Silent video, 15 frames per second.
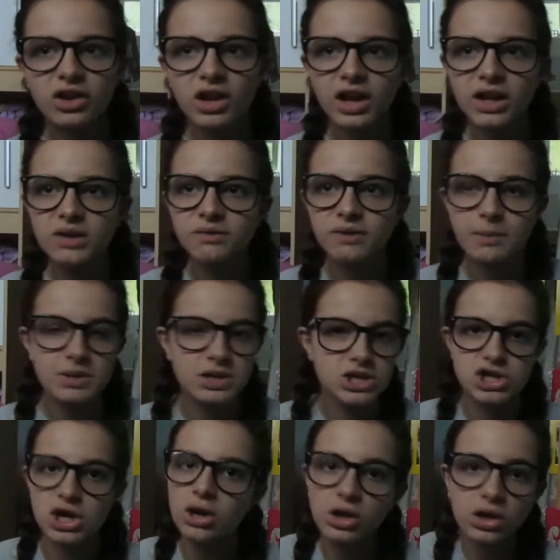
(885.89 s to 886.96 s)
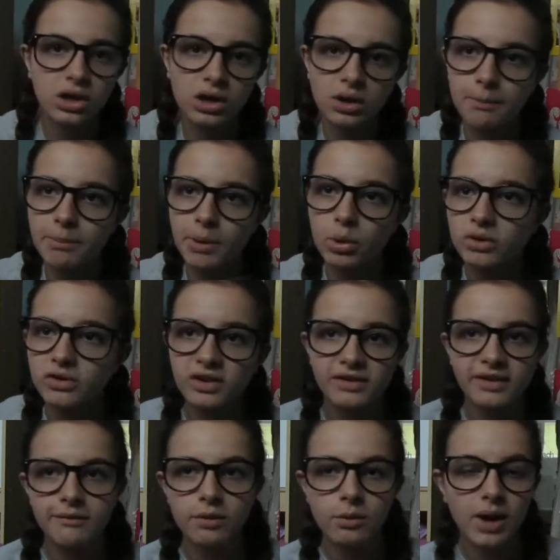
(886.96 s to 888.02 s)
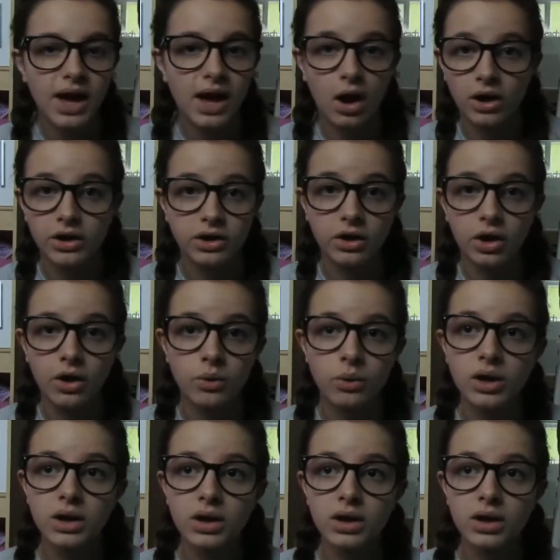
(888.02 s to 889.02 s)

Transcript: and like flipping junk boxes everywhere. I don't know.